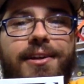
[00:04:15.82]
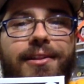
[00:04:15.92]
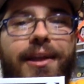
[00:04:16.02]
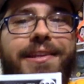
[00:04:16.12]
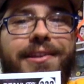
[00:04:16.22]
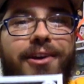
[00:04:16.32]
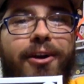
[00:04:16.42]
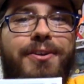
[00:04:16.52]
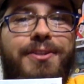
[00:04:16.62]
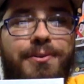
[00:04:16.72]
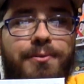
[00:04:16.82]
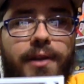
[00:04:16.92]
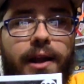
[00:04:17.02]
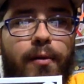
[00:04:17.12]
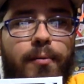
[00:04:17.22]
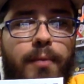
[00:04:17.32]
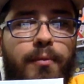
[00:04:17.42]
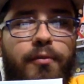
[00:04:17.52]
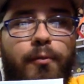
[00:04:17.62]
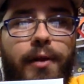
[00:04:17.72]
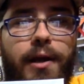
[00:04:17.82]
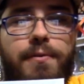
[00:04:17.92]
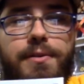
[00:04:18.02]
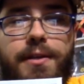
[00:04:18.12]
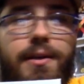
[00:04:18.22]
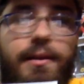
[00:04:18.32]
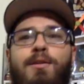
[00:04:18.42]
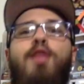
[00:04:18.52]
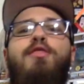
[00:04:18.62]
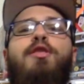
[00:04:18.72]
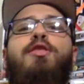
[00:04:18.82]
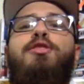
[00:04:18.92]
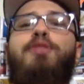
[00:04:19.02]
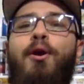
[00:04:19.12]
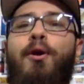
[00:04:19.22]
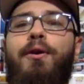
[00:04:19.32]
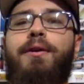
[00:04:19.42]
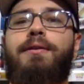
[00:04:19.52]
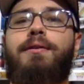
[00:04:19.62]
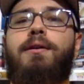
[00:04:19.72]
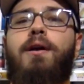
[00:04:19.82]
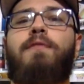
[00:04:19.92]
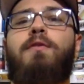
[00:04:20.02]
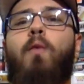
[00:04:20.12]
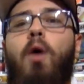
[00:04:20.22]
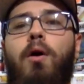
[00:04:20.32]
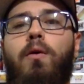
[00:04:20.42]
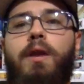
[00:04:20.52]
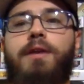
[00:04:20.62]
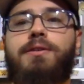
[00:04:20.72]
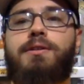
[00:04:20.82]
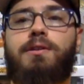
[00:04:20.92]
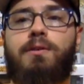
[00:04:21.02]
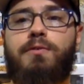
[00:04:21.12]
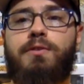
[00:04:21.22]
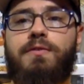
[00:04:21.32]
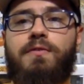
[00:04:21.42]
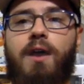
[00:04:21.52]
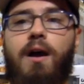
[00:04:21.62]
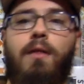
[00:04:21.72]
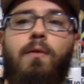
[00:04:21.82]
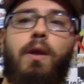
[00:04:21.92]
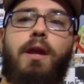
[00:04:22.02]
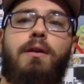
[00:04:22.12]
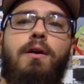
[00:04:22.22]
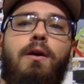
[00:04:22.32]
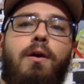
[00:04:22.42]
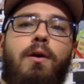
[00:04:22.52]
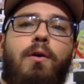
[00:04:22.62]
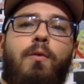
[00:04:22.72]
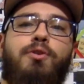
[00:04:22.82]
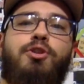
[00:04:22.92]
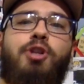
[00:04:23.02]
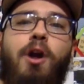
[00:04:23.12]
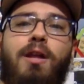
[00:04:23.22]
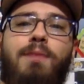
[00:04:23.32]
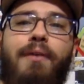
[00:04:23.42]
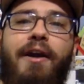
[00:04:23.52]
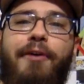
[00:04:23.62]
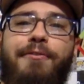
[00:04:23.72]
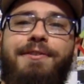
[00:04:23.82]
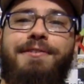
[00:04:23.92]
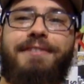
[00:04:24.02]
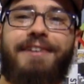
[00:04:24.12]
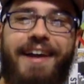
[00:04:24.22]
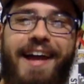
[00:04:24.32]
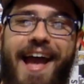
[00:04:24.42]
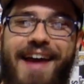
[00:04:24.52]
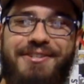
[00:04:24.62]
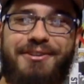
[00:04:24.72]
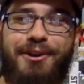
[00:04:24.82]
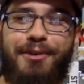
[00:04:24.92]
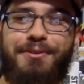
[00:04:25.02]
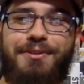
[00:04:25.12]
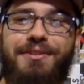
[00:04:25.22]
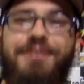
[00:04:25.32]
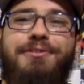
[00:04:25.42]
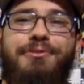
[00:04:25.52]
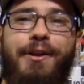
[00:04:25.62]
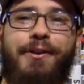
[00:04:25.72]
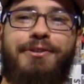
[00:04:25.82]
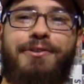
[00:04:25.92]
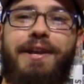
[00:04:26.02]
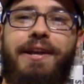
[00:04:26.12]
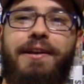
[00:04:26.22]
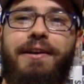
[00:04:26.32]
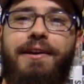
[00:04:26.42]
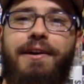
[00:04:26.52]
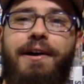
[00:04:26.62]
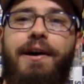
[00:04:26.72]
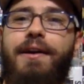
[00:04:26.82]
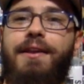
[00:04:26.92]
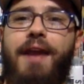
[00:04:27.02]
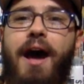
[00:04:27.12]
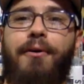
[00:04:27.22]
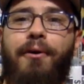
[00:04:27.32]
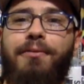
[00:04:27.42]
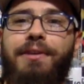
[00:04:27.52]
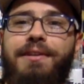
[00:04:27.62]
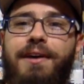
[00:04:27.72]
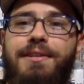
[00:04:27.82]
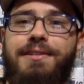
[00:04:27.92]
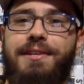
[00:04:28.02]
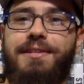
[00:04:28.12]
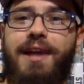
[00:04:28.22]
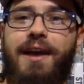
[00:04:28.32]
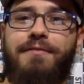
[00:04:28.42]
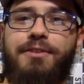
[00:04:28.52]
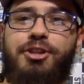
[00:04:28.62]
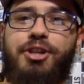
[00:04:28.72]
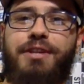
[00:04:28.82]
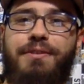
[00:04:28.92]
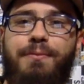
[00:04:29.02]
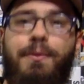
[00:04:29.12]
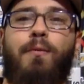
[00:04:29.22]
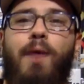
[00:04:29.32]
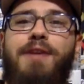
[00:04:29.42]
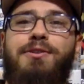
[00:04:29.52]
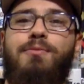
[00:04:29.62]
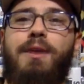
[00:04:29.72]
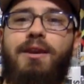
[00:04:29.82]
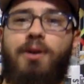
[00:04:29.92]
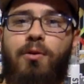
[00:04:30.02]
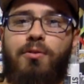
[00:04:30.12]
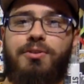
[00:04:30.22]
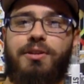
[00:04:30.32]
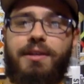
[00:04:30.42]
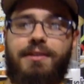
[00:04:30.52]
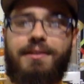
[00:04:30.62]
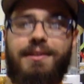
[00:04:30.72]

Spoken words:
like the cartoon that I remember from when I was a kid. The third of the Walgreens exclusives for Halloween was Charlie Brown as a ghost trick-or-treating. Not only does this have the sheet with way too many holes in it,